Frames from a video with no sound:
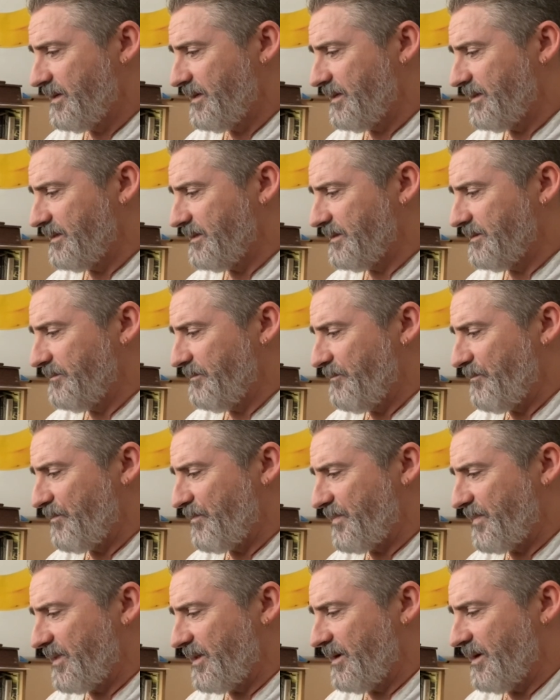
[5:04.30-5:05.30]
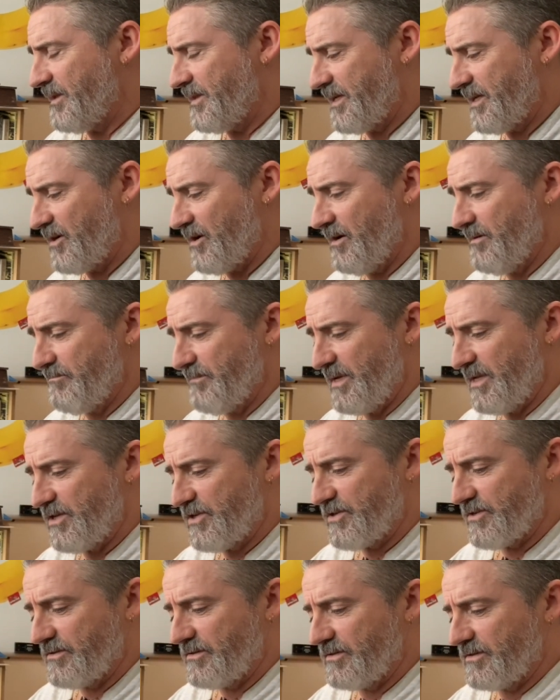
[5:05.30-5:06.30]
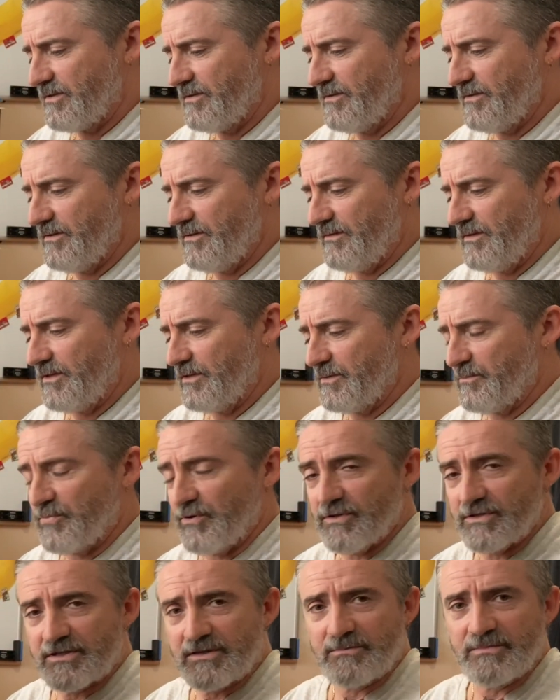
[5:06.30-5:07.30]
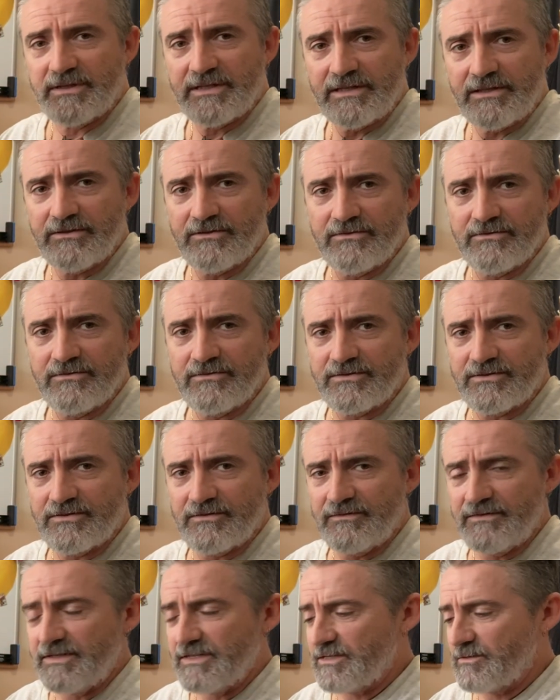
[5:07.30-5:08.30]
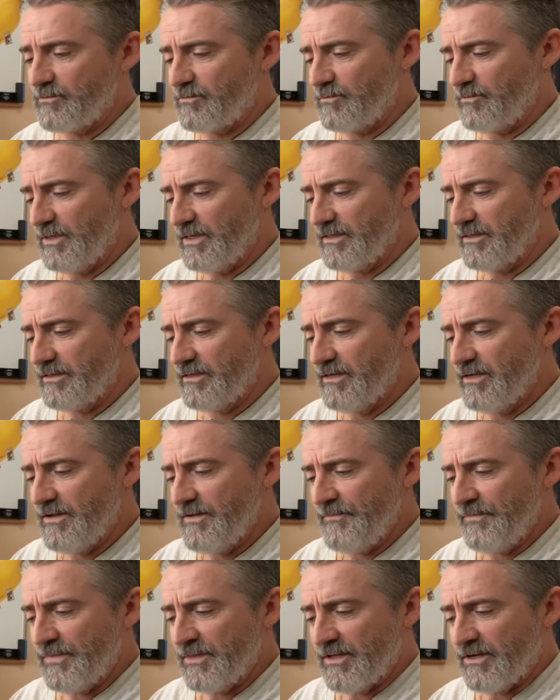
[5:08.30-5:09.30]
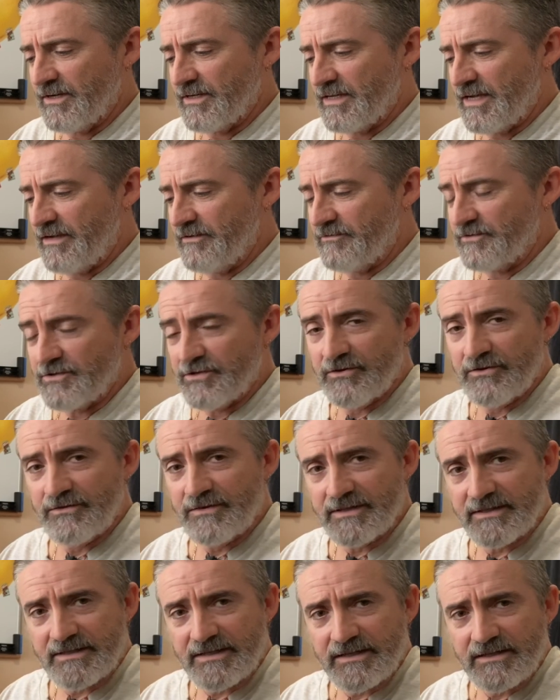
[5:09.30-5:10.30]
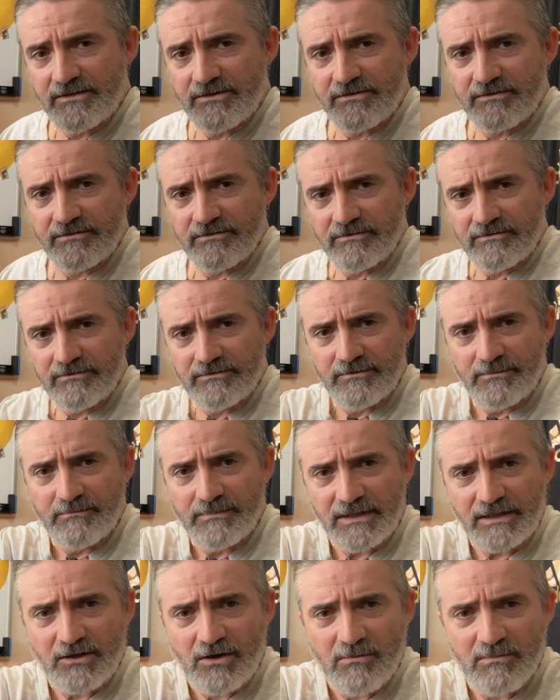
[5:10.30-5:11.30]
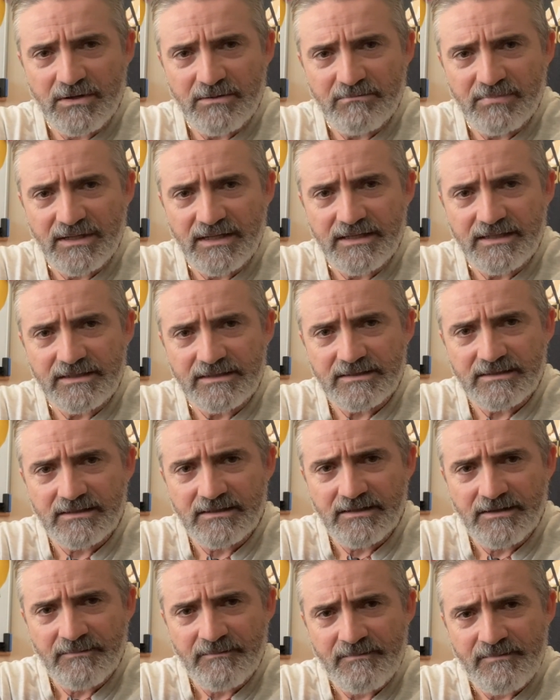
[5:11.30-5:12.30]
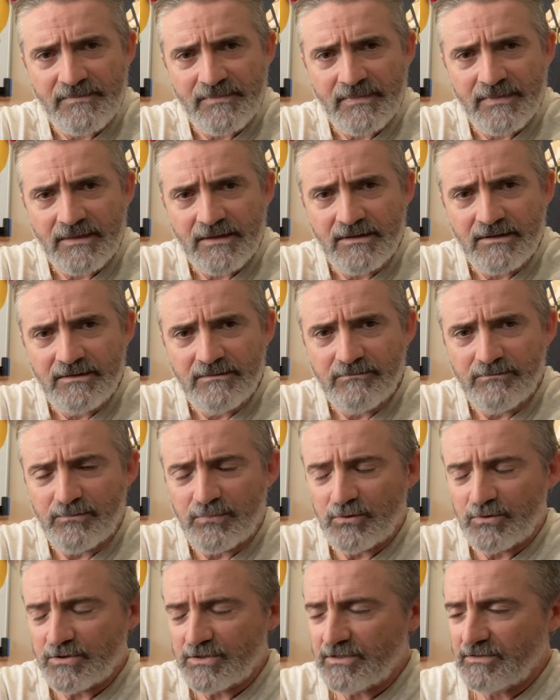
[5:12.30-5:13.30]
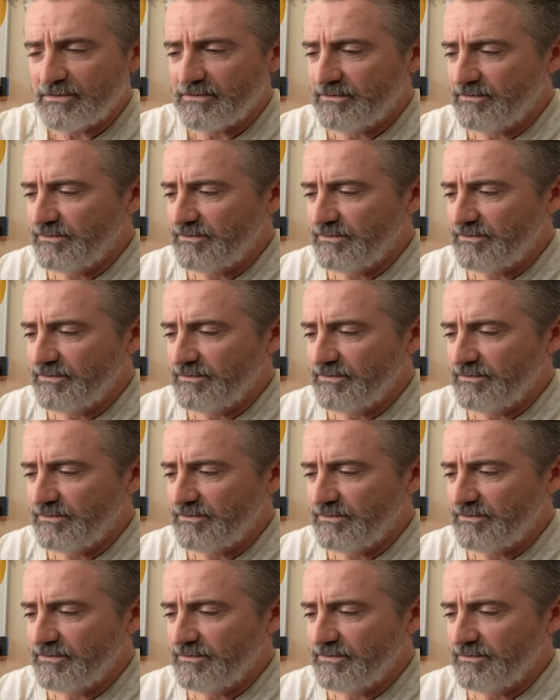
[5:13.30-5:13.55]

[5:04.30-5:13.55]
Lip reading: I think I mentioned that I'd possibly use this one. I have turned this into my commonplace book,